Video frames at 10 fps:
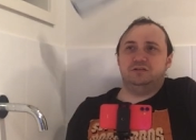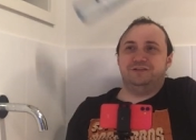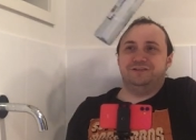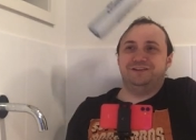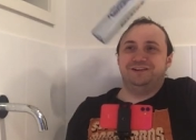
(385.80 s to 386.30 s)

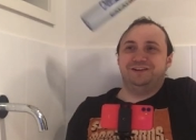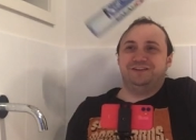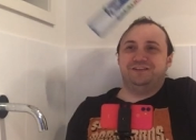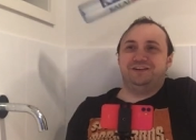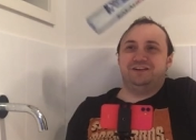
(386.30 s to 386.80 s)
the
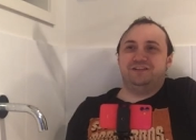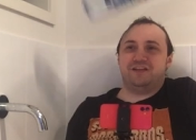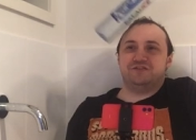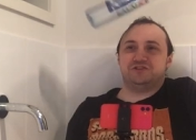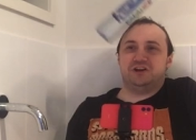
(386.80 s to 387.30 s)

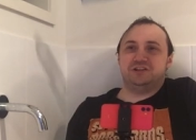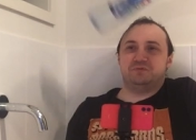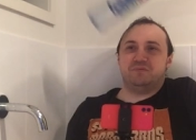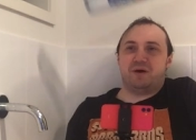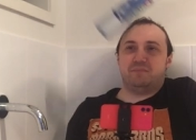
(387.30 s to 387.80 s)
other side's
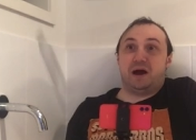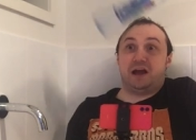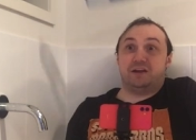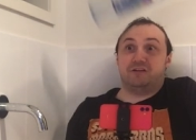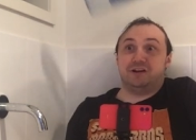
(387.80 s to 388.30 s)
where my
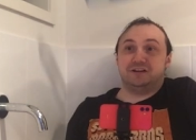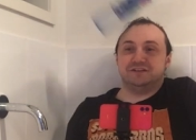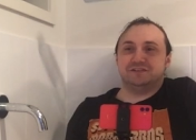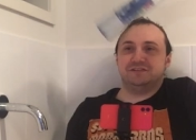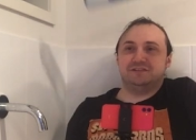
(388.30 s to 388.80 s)
migraine
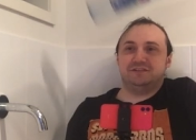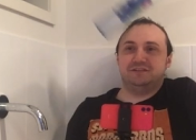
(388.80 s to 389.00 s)
is.